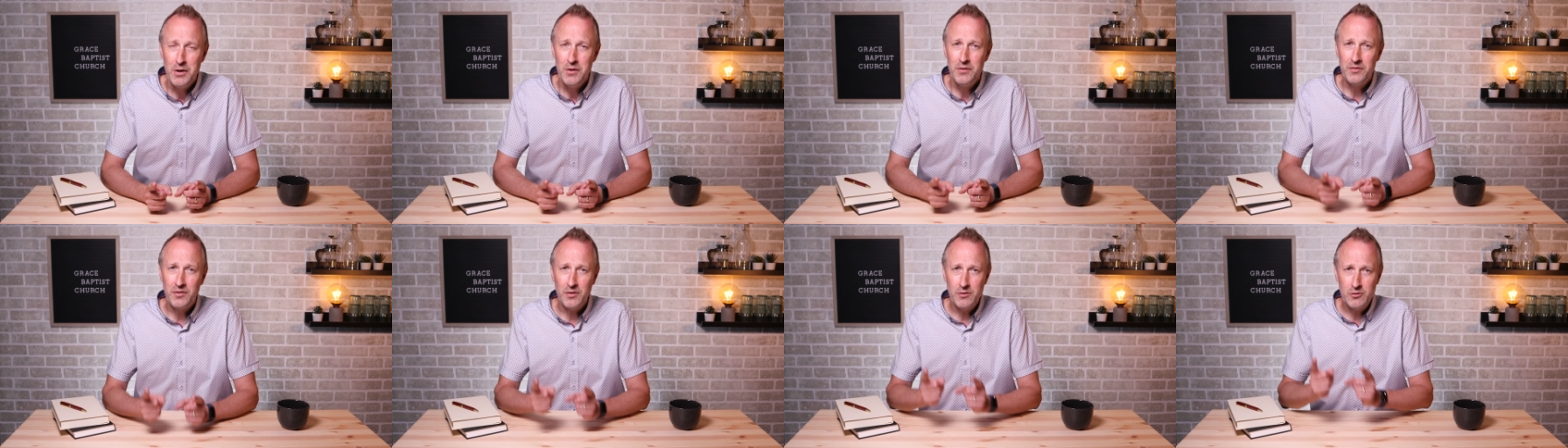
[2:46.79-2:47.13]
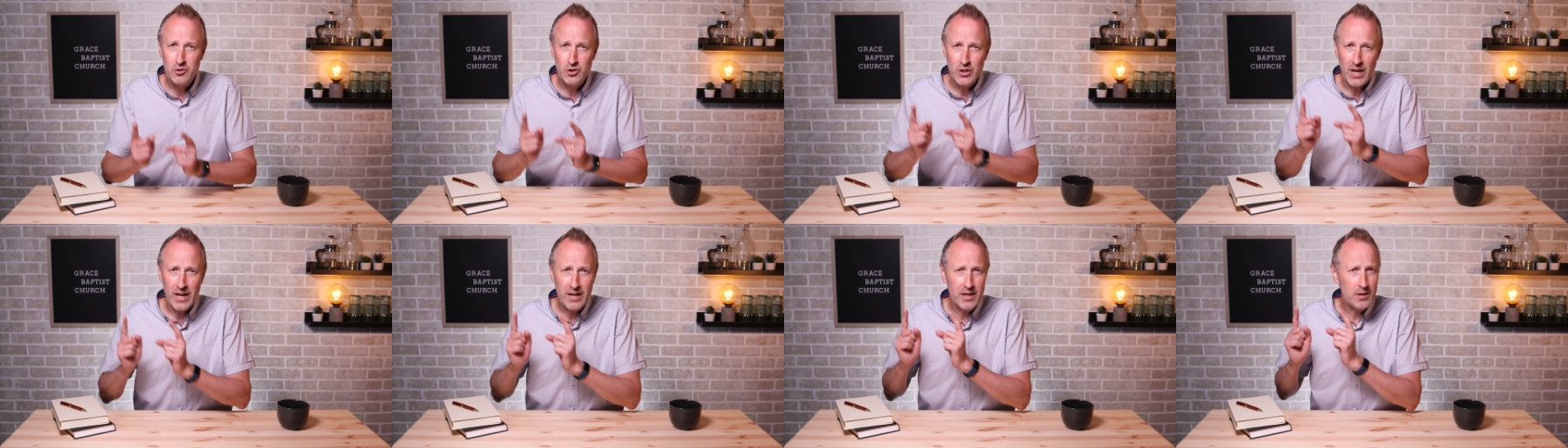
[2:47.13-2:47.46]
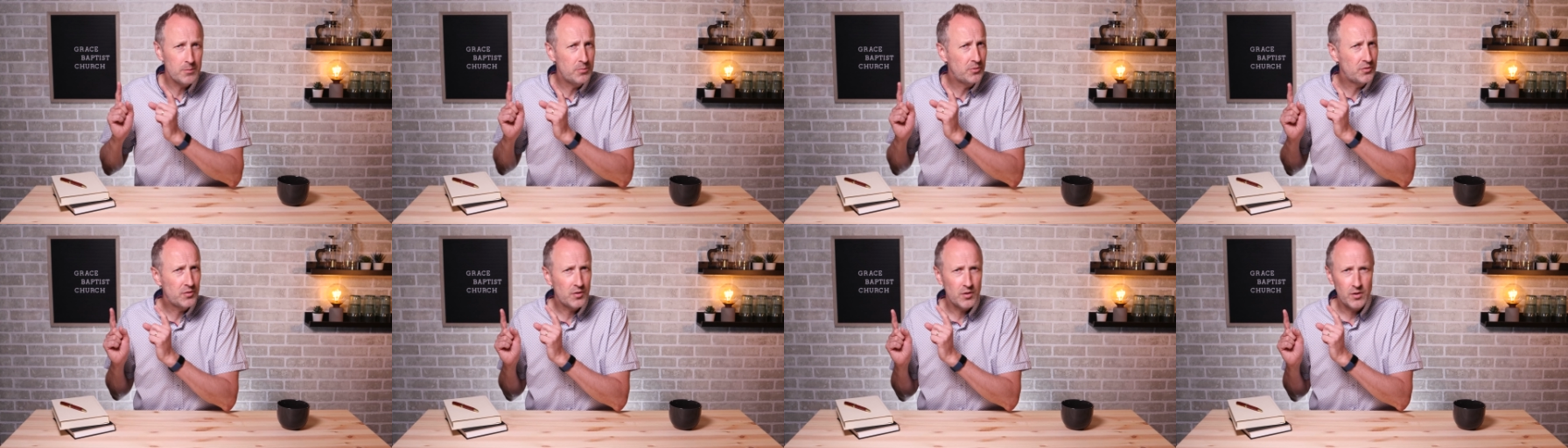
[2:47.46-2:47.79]
so
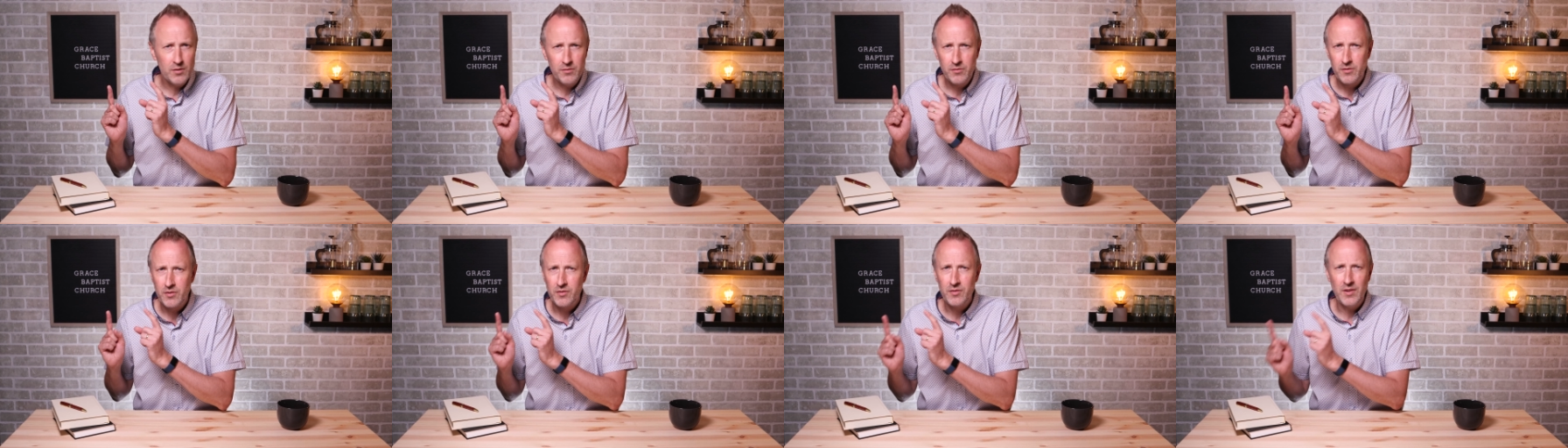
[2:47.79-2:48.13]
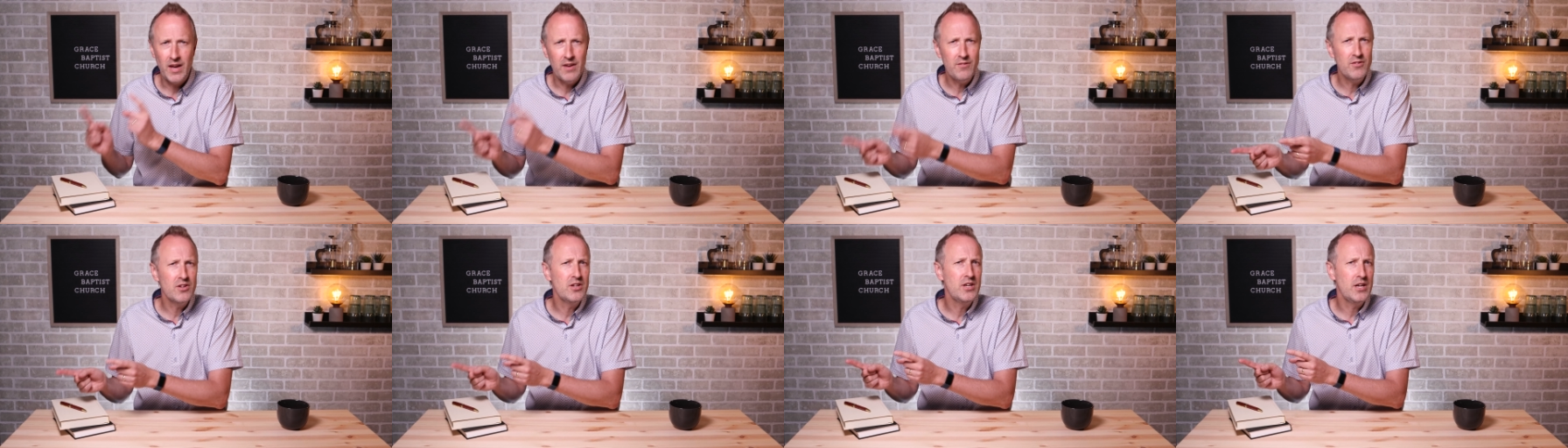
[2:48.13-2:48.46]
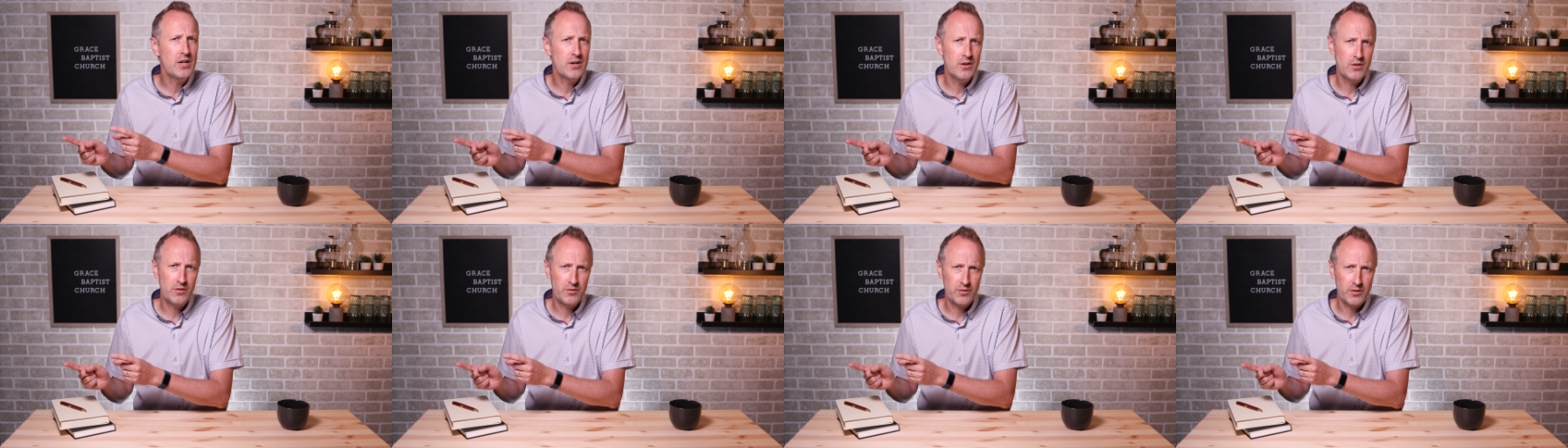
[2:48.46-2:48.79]
Jacob served seven
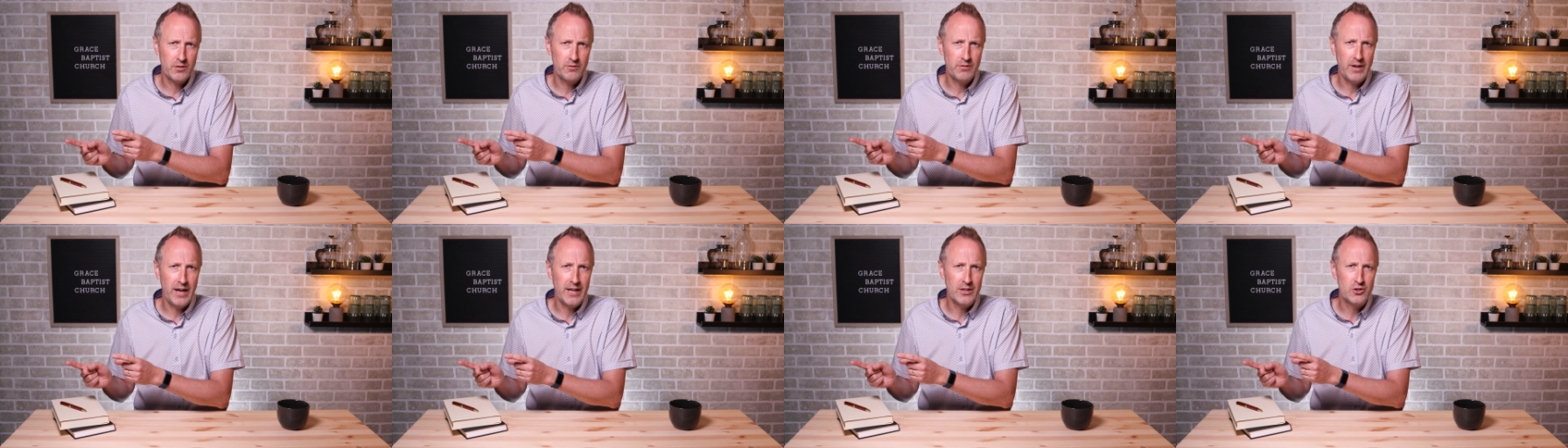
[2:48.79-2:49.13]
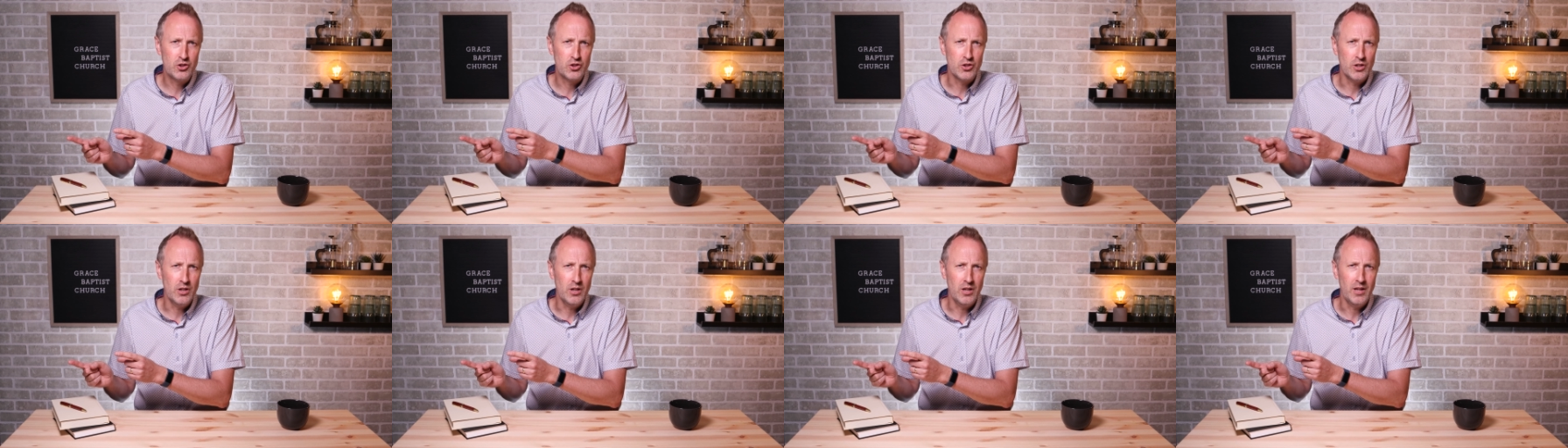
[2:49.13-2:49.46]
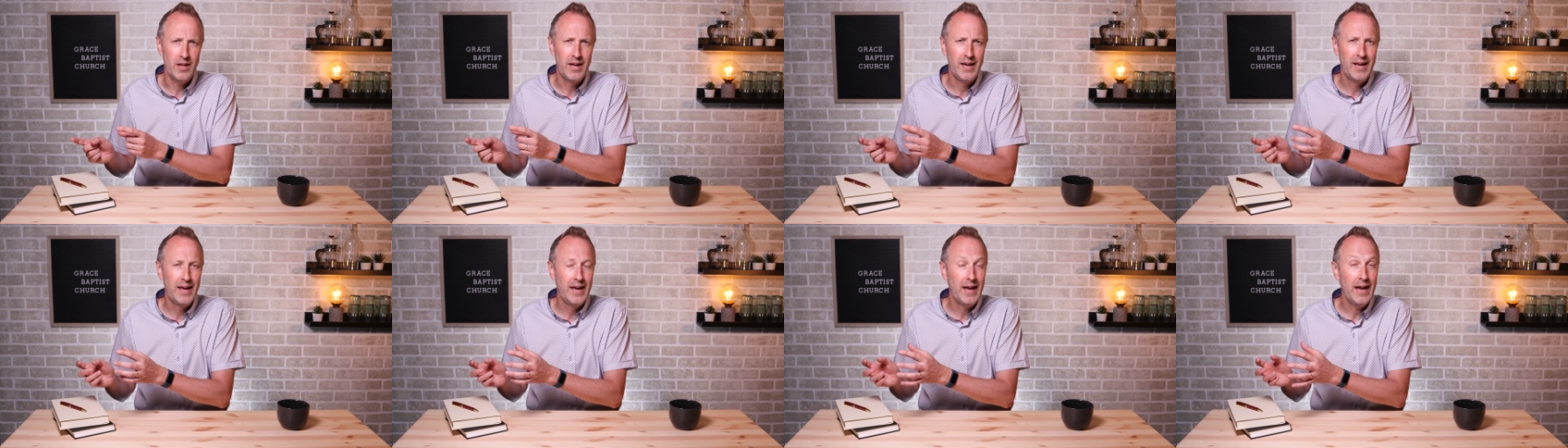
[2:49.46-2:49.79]
years for
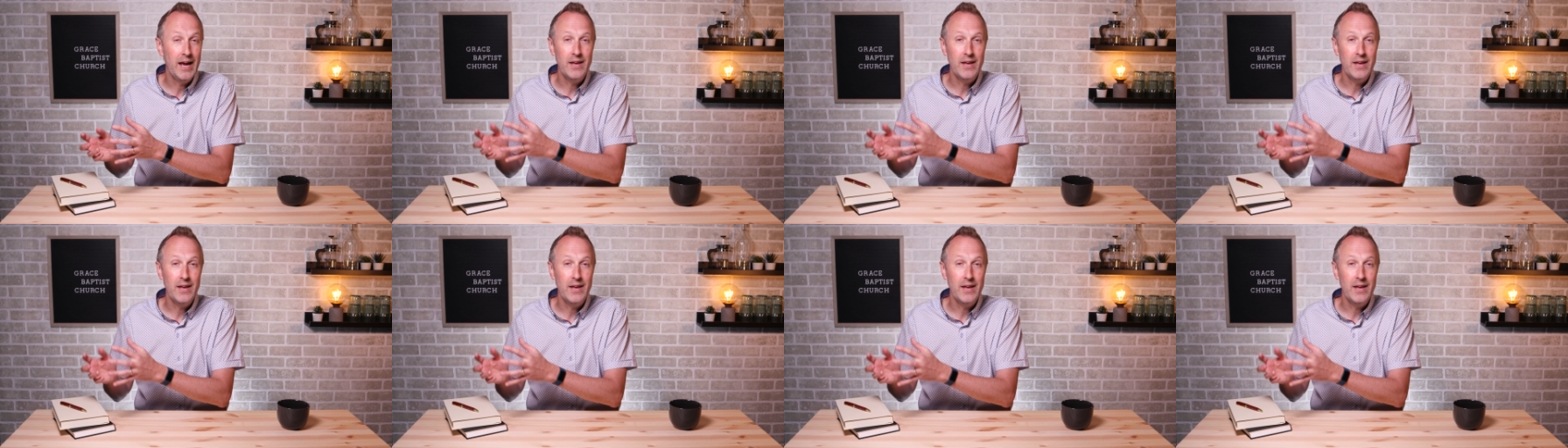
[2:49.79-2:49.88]
Rachel,